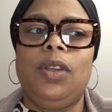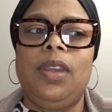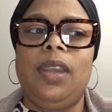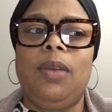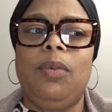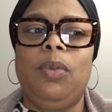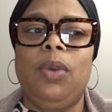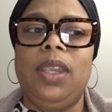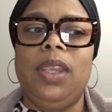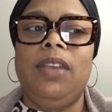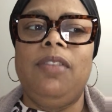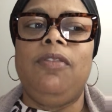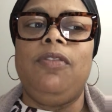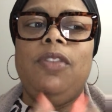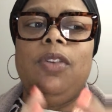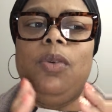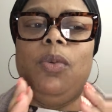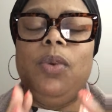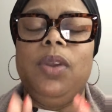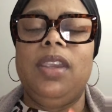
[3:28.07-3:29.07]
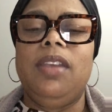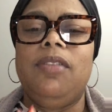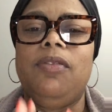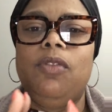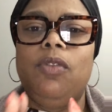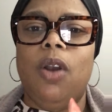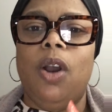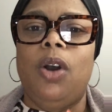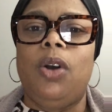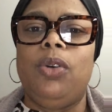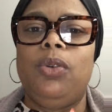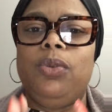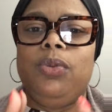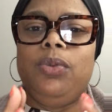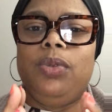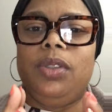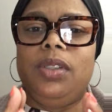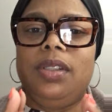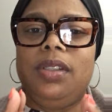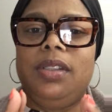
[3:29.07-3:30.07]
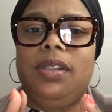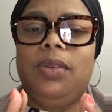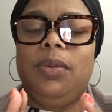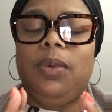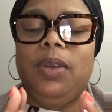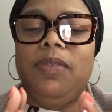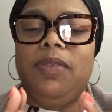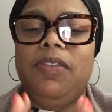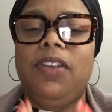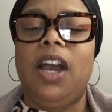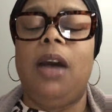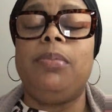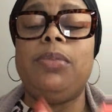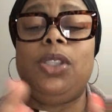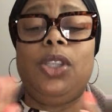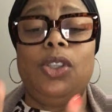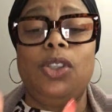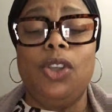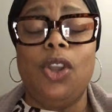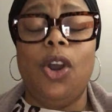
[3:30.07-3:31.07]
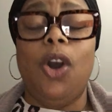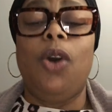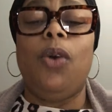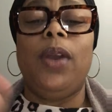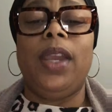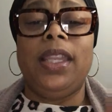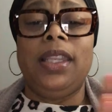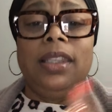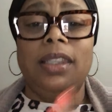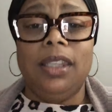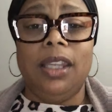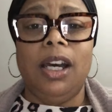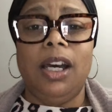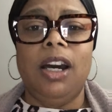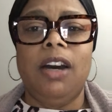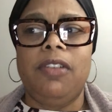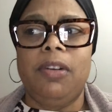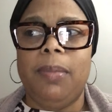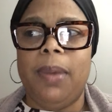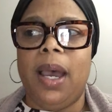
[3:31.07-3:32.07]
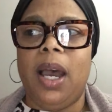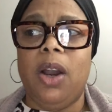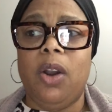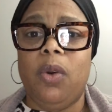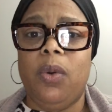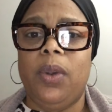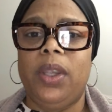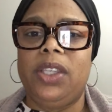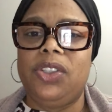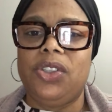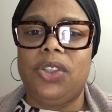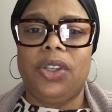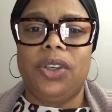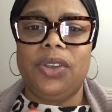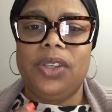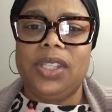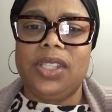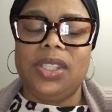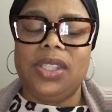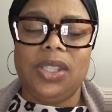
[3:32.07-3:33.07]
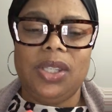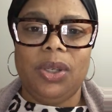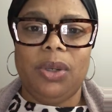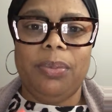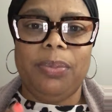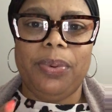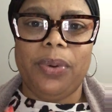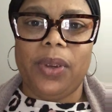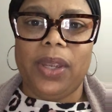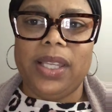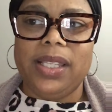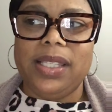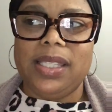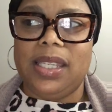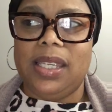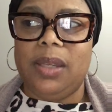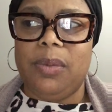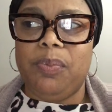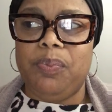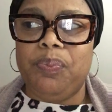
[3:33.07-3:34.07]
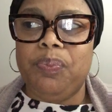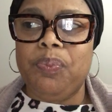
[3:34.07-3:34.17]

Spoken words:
We've come to know and love about Queen Sugar is still present,